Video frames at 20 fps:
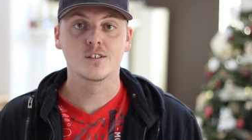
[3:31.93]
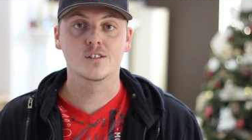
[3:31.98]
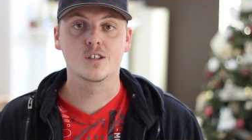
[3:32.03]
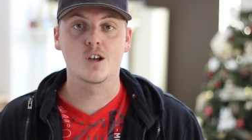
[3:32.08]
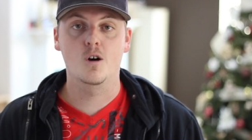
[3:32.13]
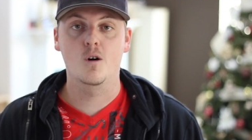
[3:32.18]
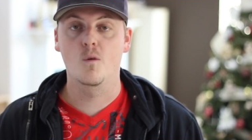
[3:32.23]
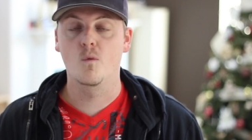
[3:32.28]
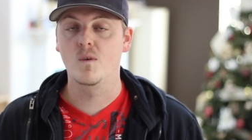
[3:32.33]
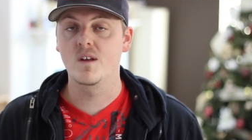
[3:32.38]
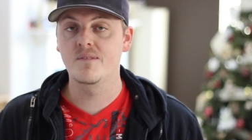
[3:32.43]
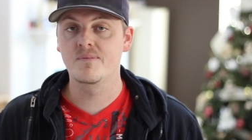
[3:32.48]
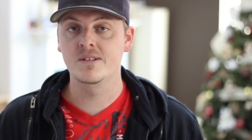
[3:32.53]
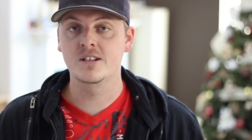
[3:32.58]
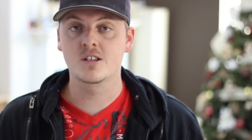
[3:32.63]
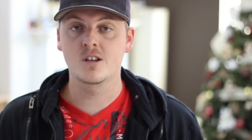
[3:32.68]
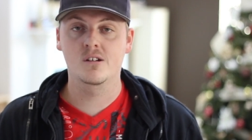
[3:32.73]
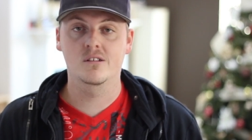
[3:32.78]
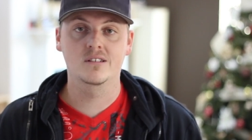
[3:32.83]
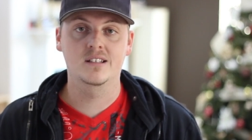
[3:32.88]
So we've
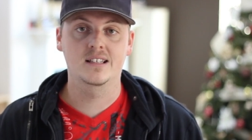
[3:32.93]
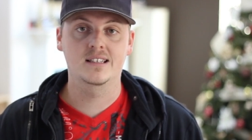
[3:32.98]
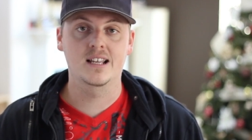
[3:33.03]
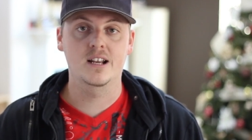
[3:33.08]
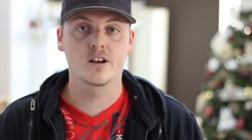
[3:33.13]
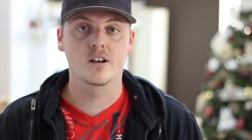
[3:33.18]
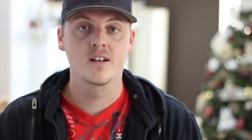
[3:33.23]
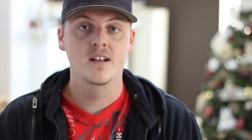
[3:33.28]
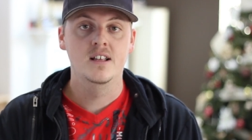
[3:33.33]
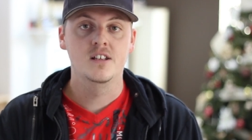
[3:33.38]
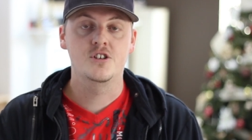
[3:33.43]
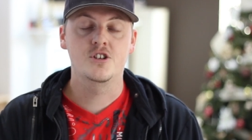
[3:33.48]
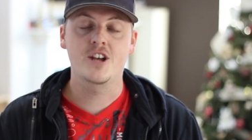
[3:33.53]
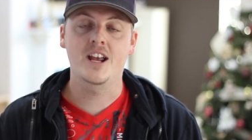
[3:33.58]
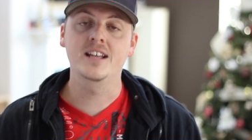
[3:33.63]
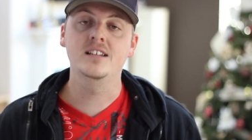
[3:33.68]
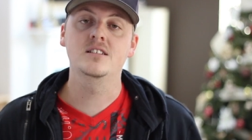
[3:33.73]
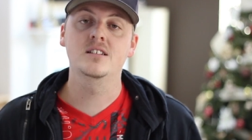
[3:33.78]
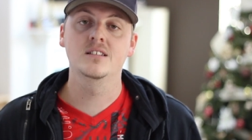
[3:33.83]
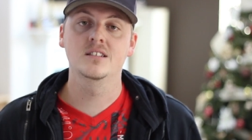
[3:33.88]
been told that they are
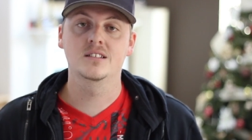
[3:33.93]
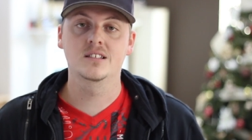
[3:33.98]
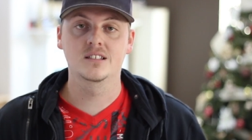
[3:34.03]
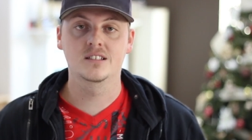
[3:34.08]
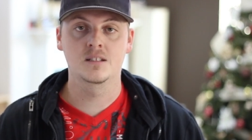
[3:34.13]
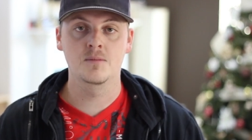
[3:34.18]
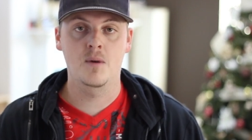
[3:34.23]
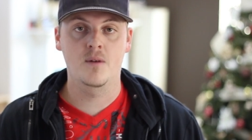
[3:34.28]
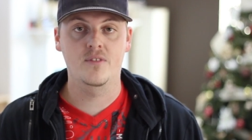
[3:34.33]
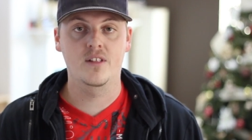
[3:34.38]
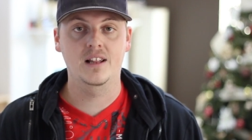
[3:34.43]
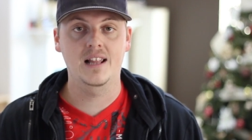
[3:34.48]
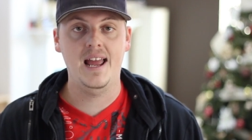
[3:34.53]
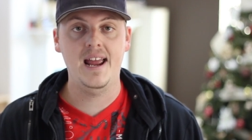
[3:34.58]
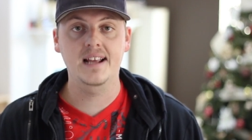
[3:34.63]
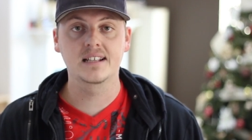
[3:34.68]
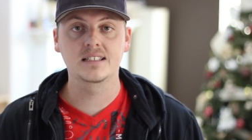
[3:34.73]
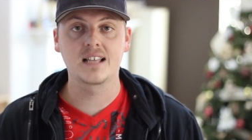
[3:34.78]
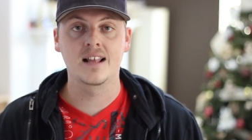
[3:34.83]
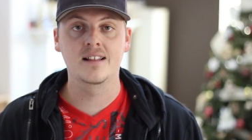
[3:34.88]
changing the system of the
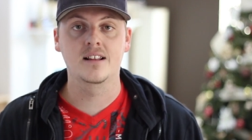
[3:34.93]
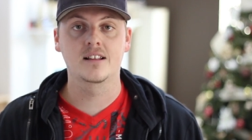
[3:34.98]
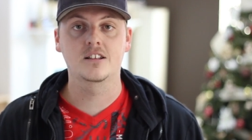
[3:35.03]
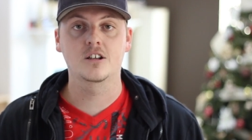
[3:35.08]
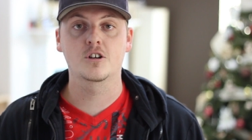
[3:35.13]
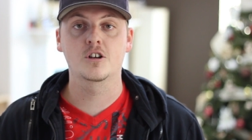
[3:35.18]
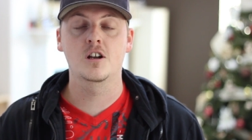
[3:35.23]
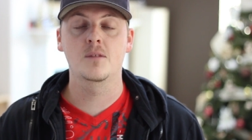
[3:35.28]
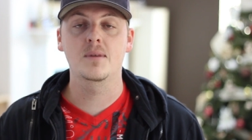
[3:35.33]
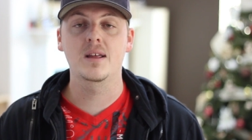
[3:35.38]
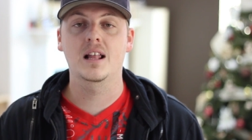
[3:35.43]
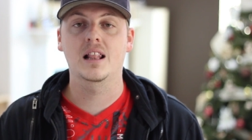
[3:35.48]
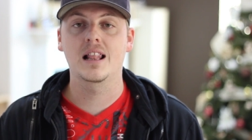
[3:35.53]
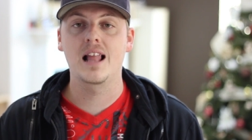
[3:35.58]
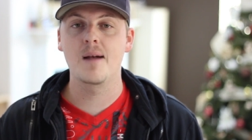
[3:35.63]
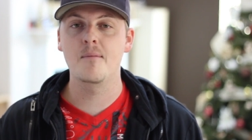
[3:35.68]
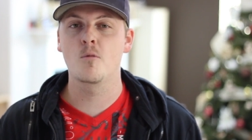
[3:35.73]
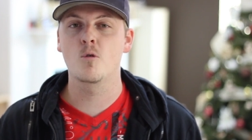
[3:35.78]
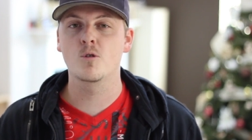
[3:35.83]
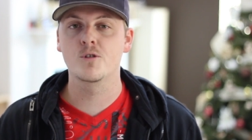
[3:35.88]
legs and that they're going to be a
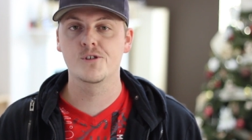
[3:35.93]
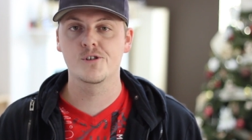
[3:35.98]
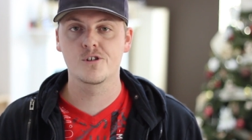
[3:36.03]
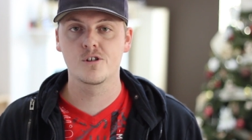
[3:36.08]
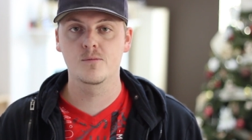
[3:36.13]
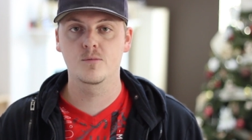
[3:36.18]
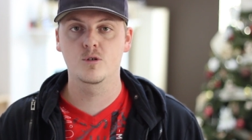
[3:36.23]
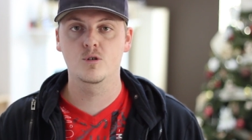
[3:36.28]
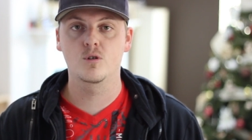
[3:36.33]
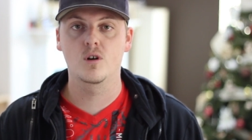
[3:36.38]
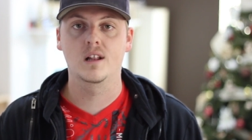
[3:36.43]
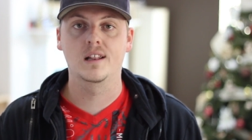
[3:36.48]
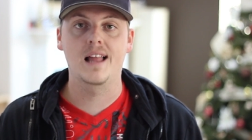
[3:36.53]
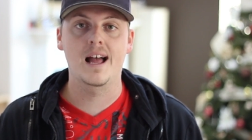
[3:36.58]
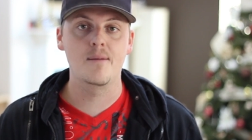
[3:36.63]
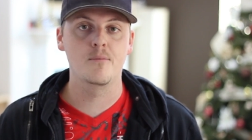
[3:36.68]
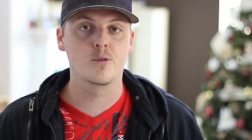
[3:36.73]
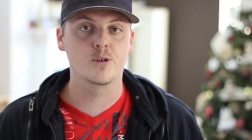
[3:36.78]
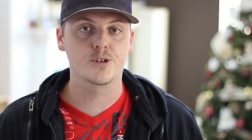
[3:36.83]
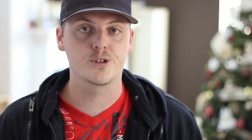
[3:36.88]
lot more durable, a
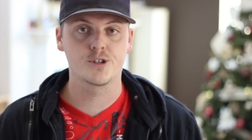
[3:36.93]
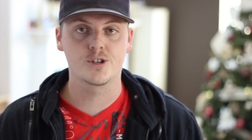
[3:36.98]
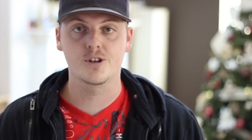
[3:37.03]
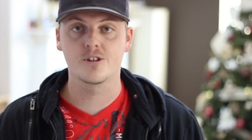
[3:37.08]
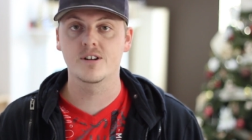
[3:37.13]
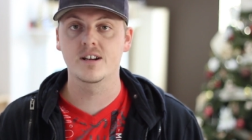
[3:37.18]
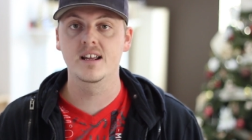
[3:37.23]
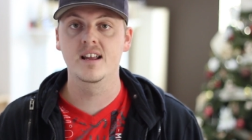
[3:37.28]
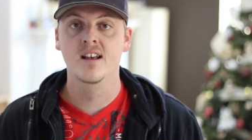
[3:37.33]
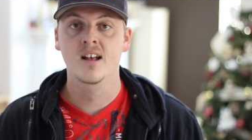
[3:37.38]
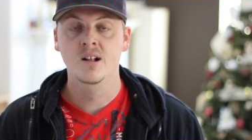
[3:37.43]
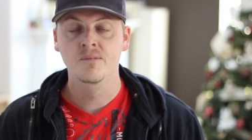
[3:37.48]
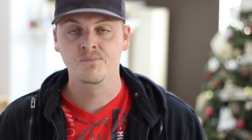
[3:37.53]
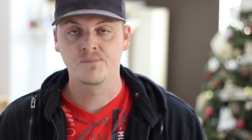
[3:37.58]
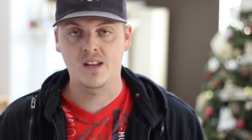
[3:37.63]
lot more sturdy.